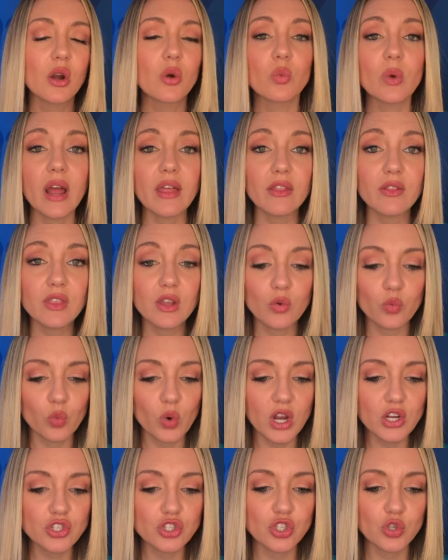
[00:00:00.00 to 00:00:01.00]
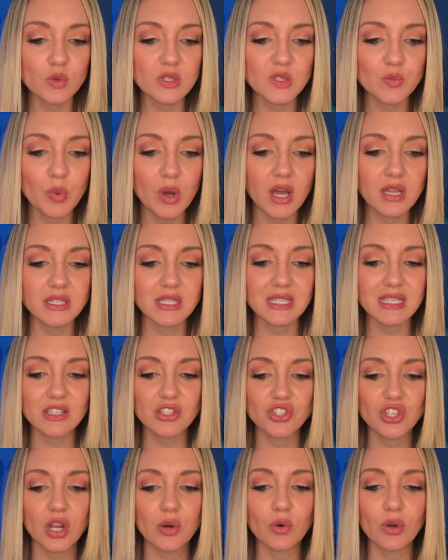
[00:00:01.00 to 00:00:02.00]
Rather than rush to respond to these
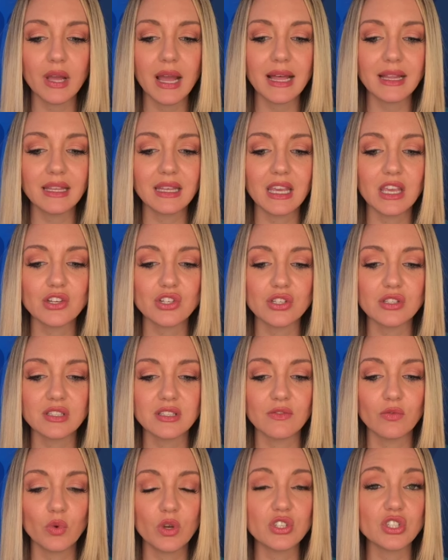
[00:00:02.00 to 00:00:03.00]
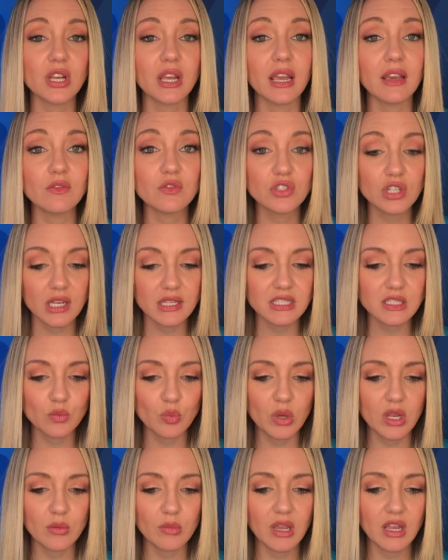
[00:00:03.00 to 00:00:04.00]
general allegations of which I have just
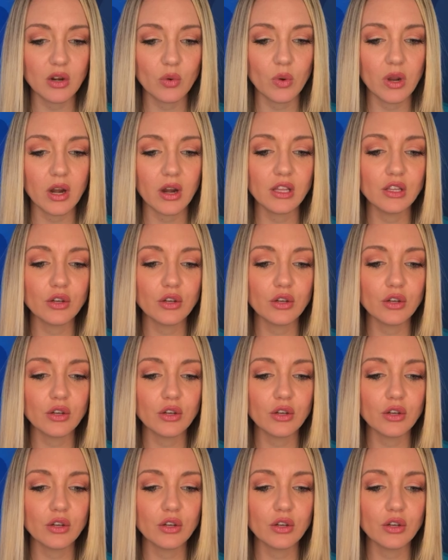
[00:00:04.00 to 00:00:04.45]
been made aware,